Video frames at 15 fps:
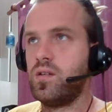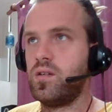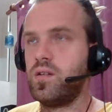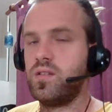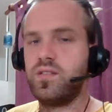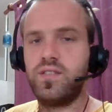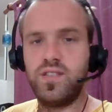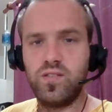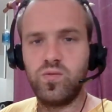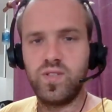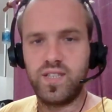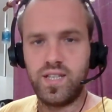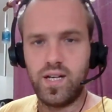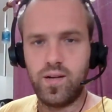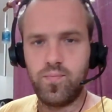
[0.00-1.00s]
and deal
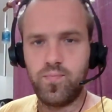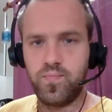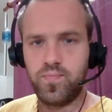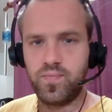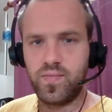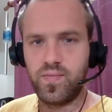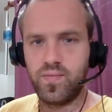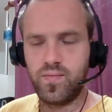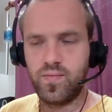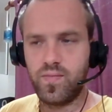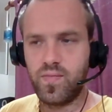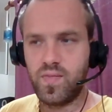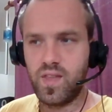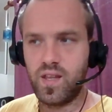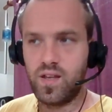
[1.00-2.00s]
with that.
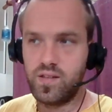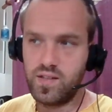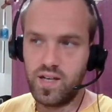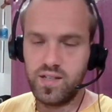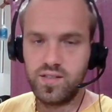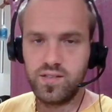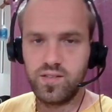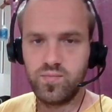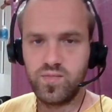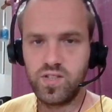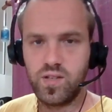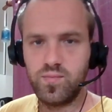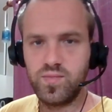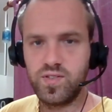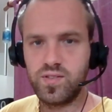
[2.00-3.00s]
And that is
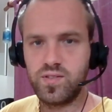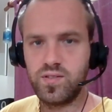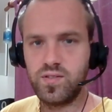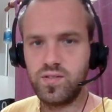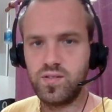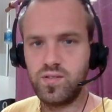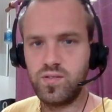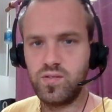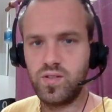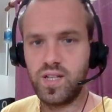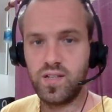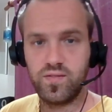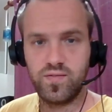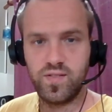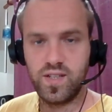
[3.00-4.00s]
sometimes you
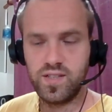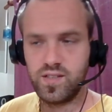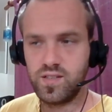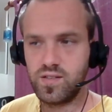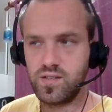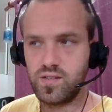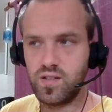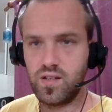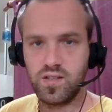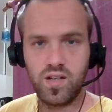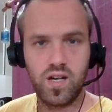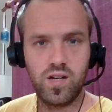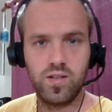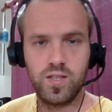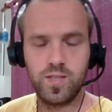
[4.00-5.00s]
get phases like
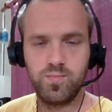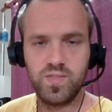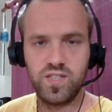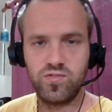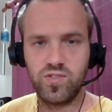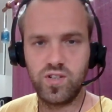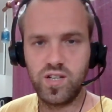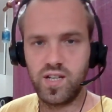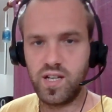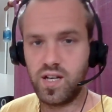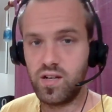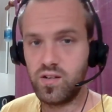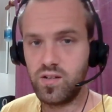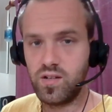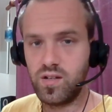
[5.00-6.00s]
I am in right
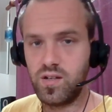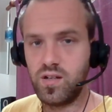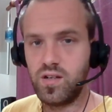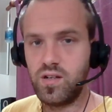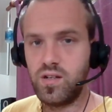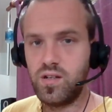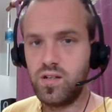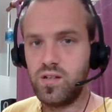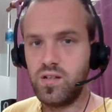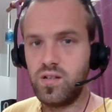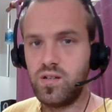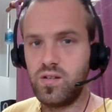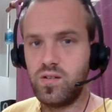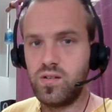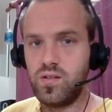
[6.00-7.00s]
now,
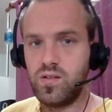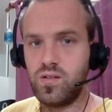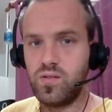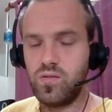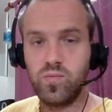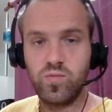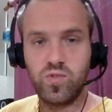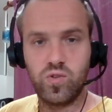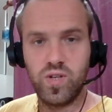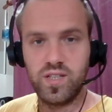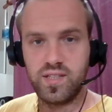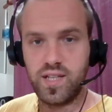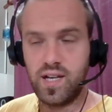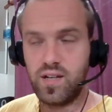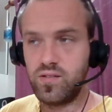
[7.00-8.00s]
where I'm
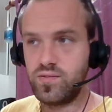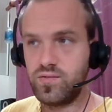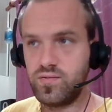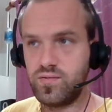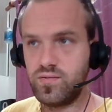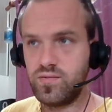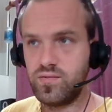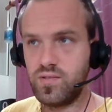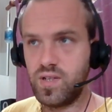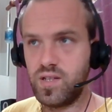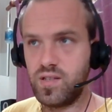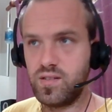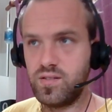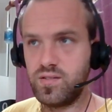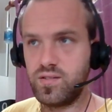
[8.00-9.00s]
quite down,
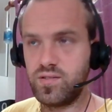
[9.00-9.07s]
and